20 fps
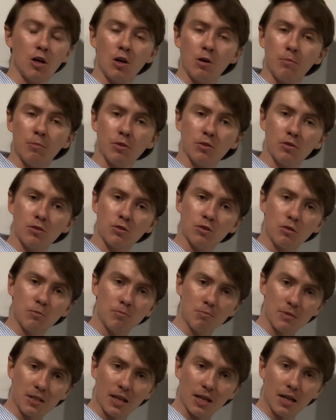but
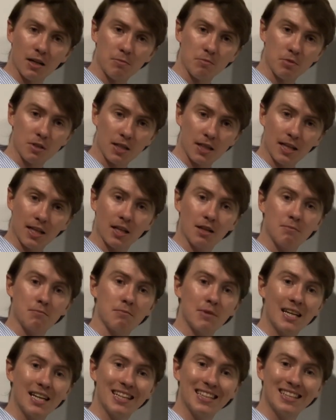sometimes it can
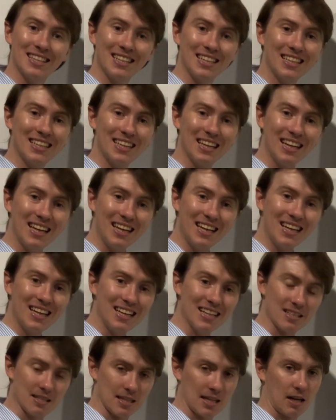make the E
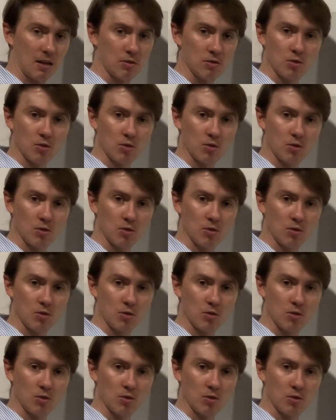sound,